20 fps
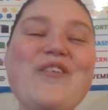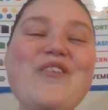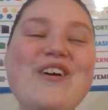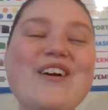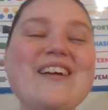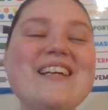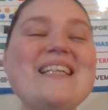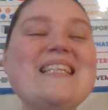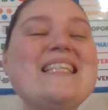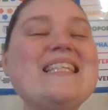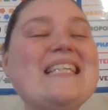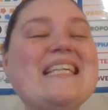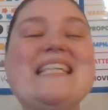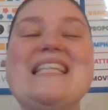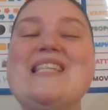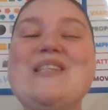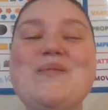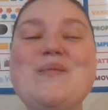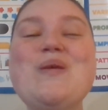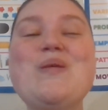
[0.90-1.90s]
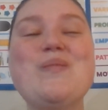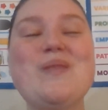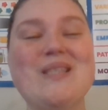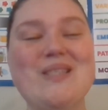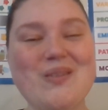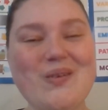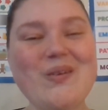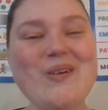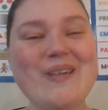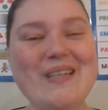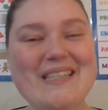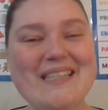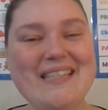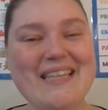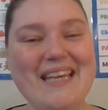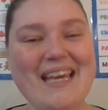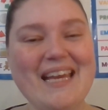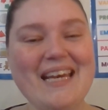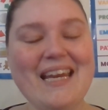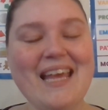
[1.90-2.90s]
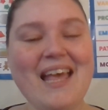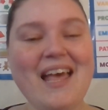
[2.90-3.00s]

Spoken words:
artists, it's me, Miss Kornas again,